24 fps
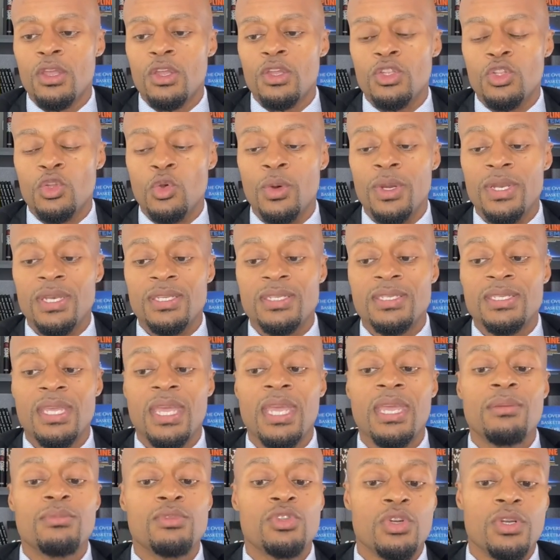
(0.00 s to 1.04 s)
doing the
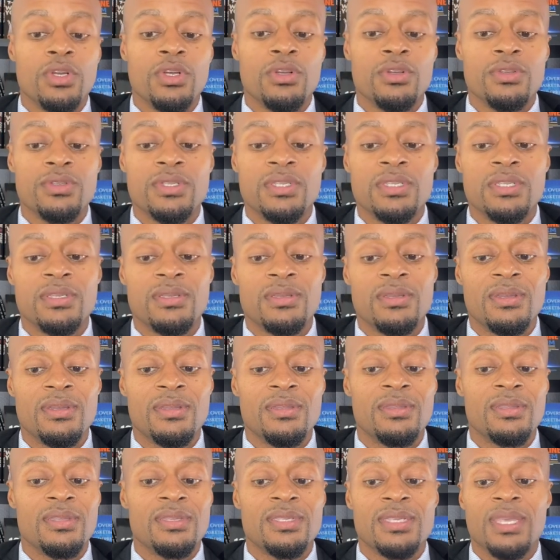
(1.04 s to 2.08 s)
same drills,
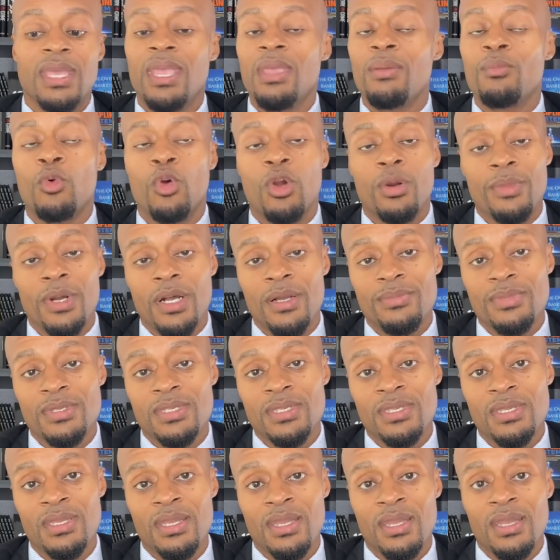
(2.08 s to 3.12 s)
the same
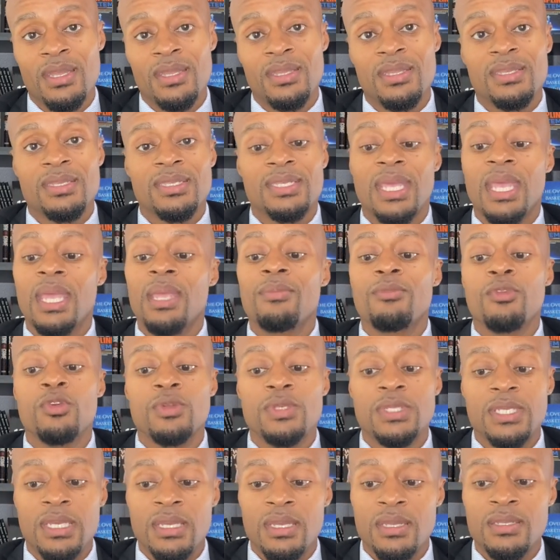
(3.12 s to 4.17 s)
warm-ups, the same
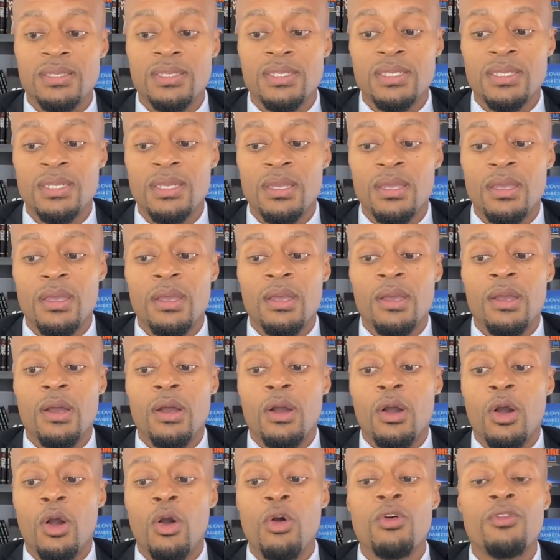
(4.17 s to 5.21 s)
routines
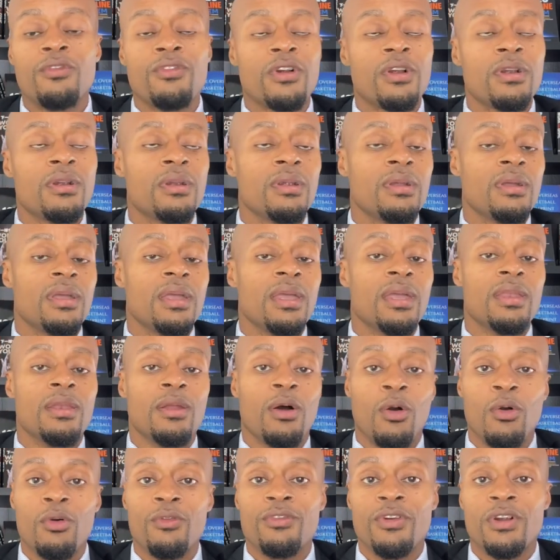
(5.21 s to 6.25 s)
over and
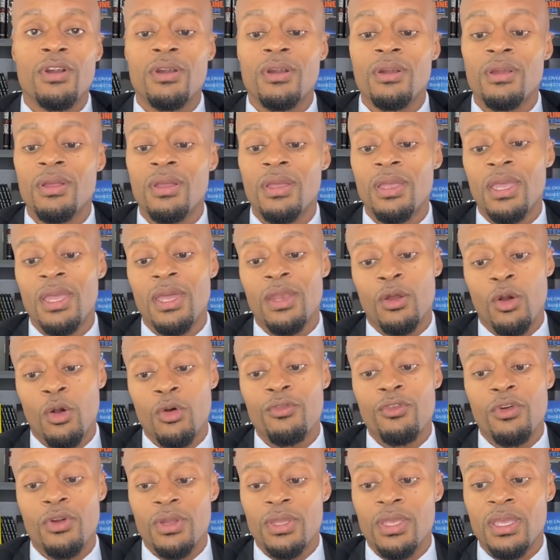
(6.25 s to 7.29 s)
over and
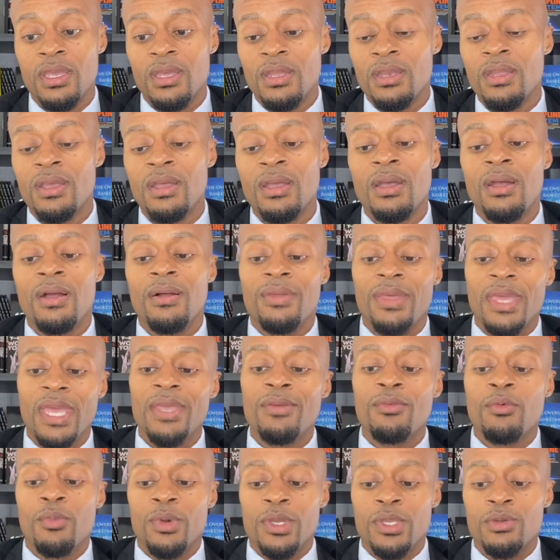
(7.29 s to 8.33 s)
over again,
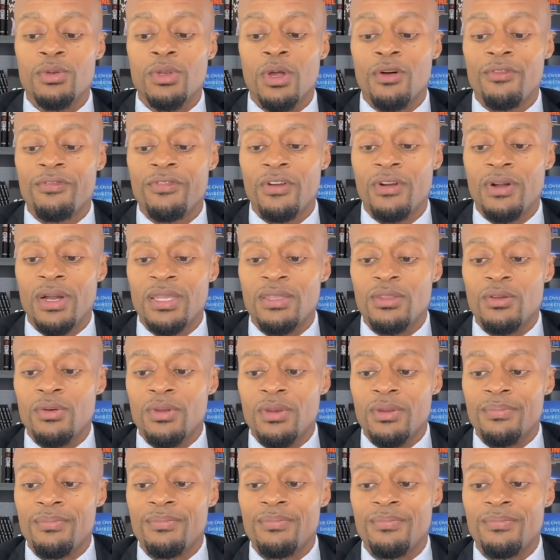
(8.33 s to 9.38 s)
even when you don't feel like doing
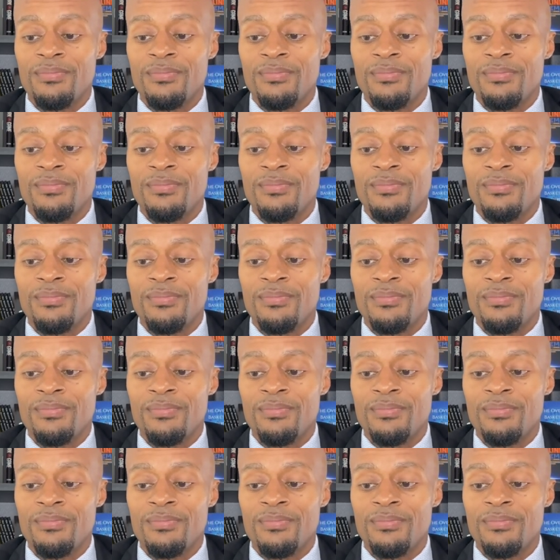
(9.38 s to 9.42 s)
them.